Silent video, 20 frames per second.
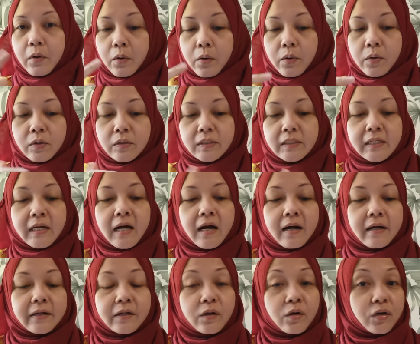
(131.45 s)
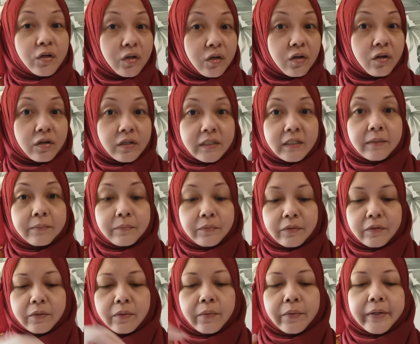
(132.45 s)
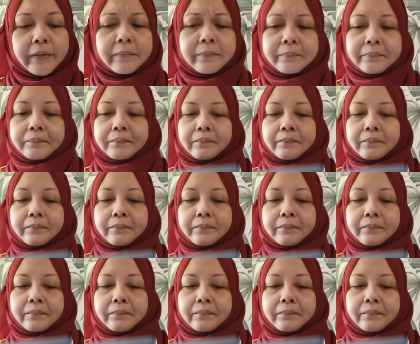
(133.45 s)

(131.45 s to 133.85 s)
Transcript: pores are not clogged up with the oil.